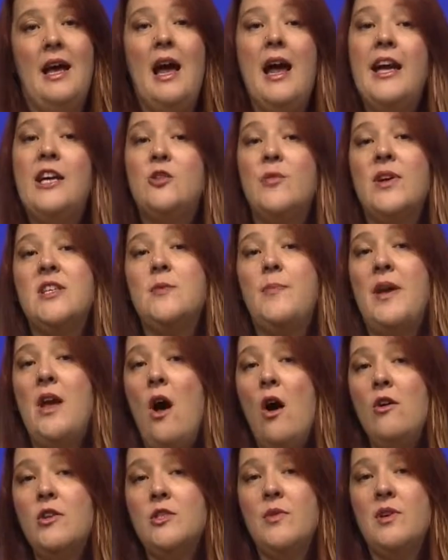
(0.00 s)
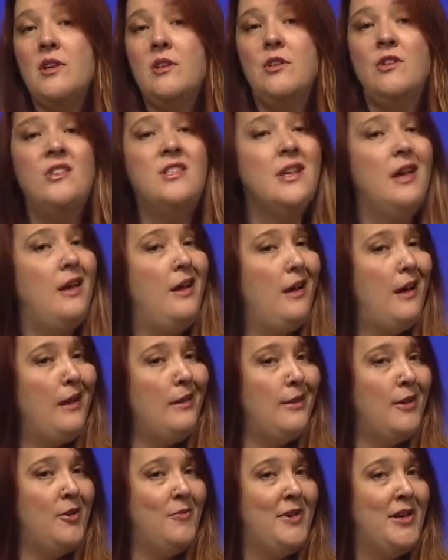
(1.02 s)
Each recipe also includes
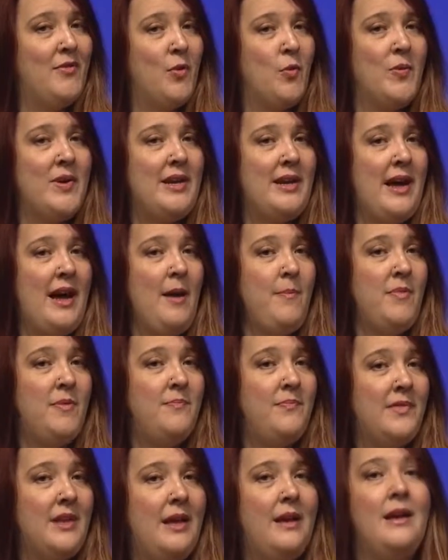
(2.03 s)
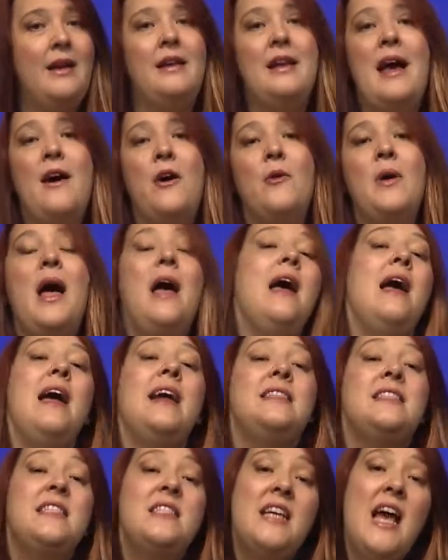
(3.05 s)
a little bit of a recap. Now,
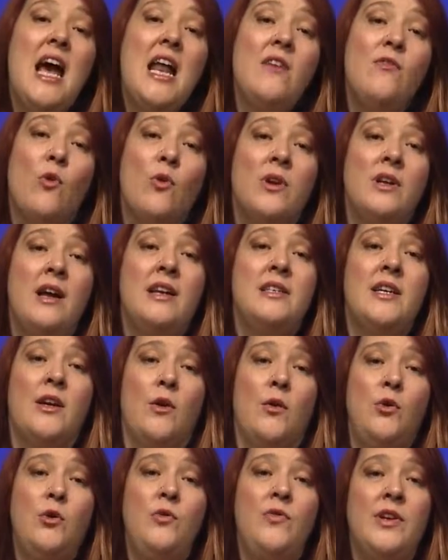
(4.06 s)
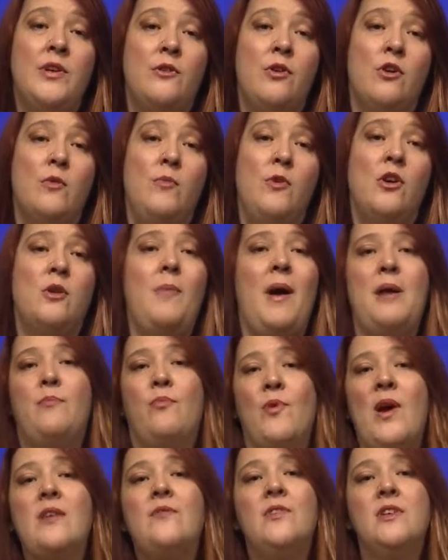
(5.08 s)
instead of organizing our Whovian cookbook by
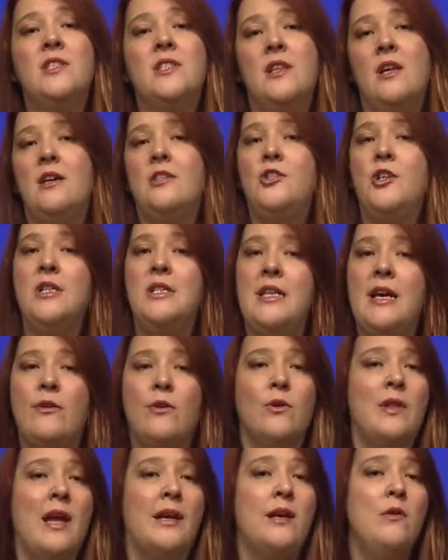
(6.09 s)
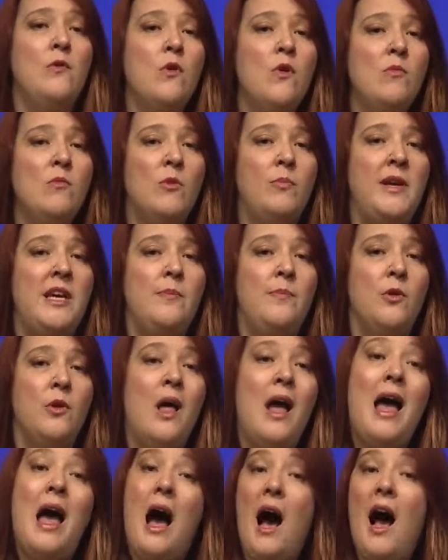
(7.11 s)
breakfast, lunch, and dinner like normal people,
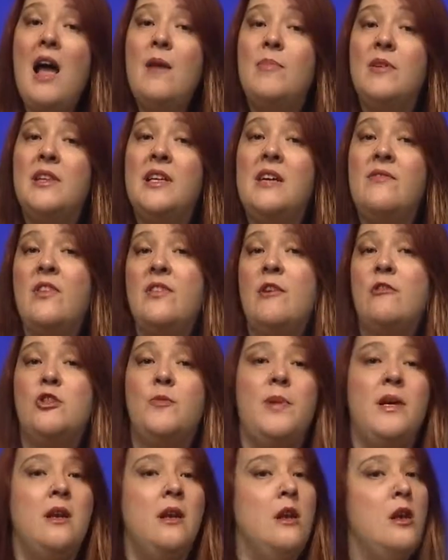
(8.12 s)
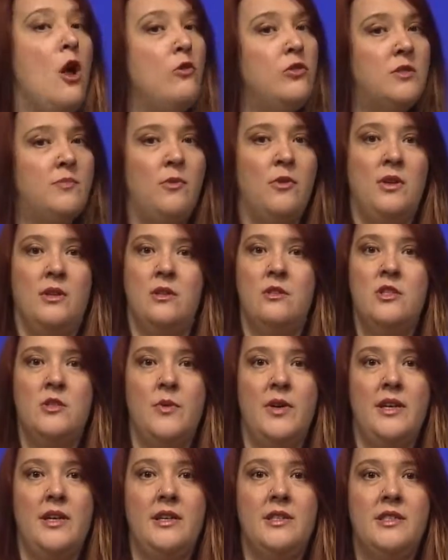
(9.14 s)
I believe that there should be no spoilers,
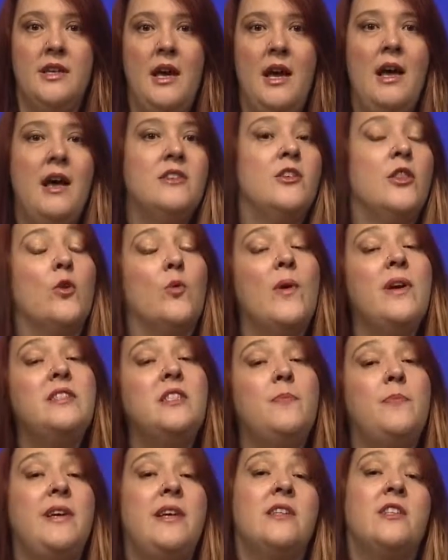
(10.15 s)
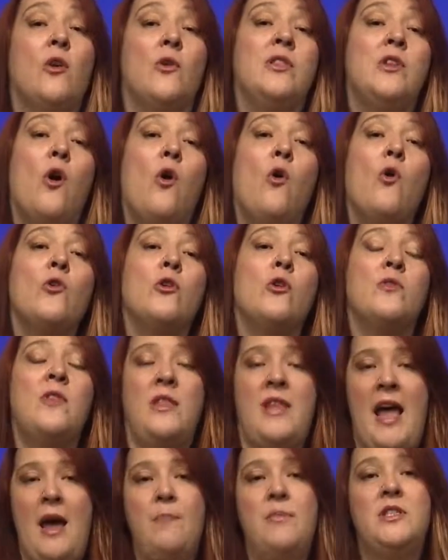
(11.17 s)
sweeties. So the recipes are in the order that
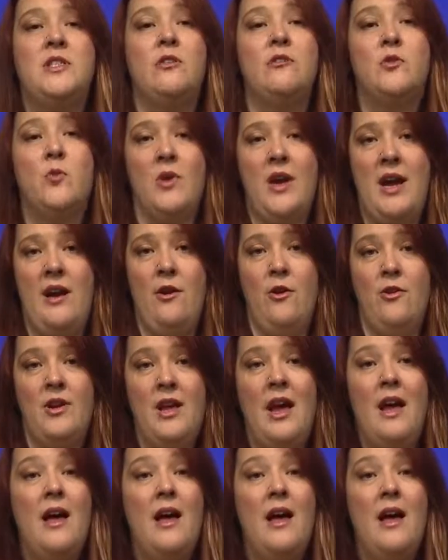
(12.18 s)
the episodes were aired.